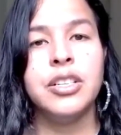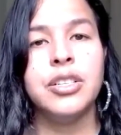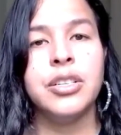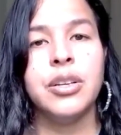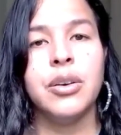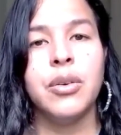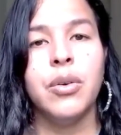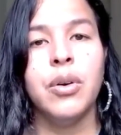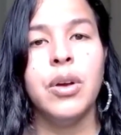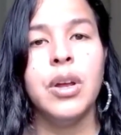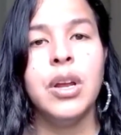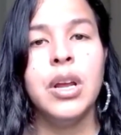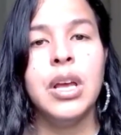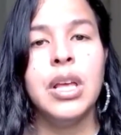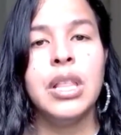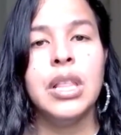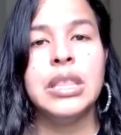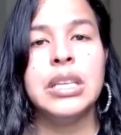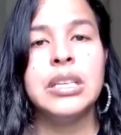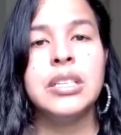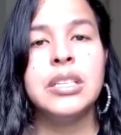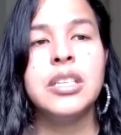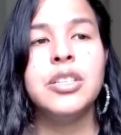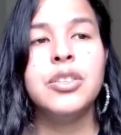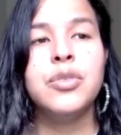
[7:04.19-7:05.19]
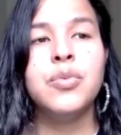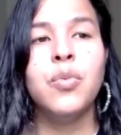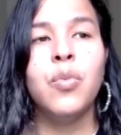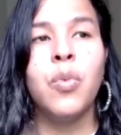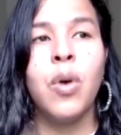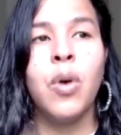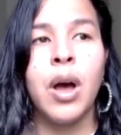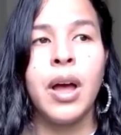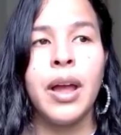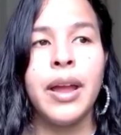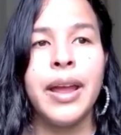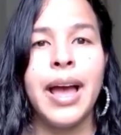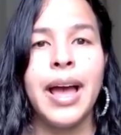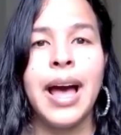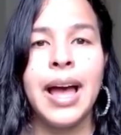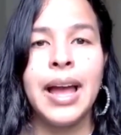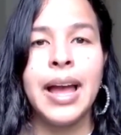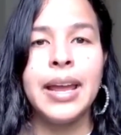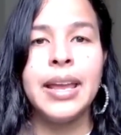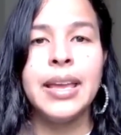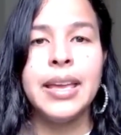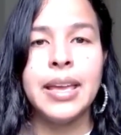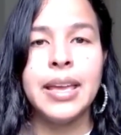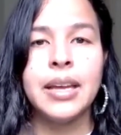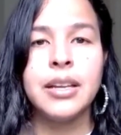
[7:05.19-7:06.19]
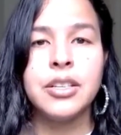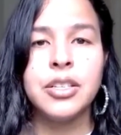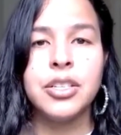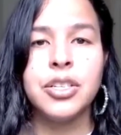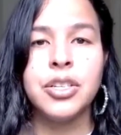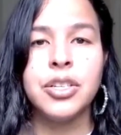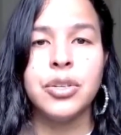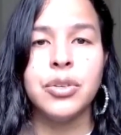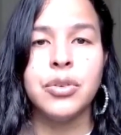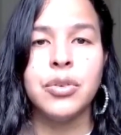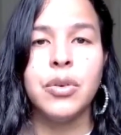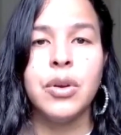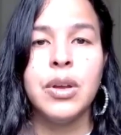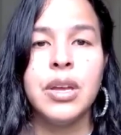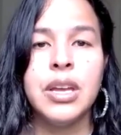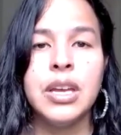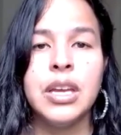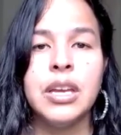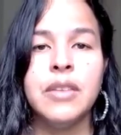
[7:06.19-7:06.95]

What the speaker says: So this is why I get to,